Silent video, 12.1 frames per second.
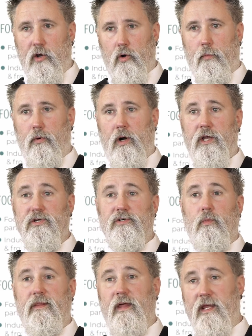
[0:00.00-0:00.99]
in
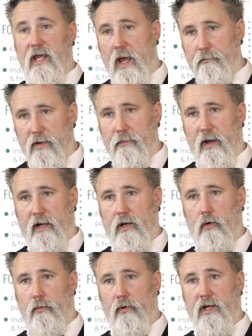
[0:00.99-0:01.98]
operation, when they can be back in
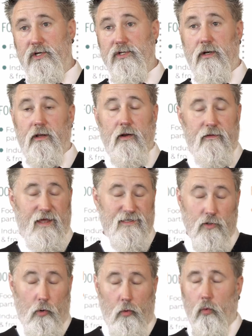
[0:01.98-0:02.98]
operation, and that's
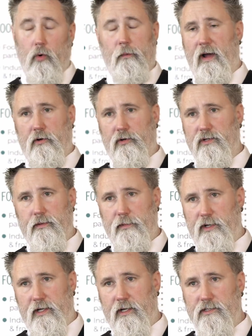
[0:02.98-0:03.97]
all about good
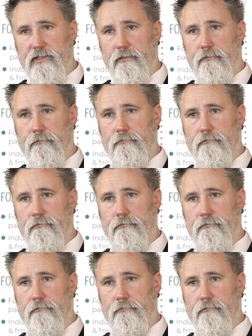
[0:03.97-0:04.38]
communication.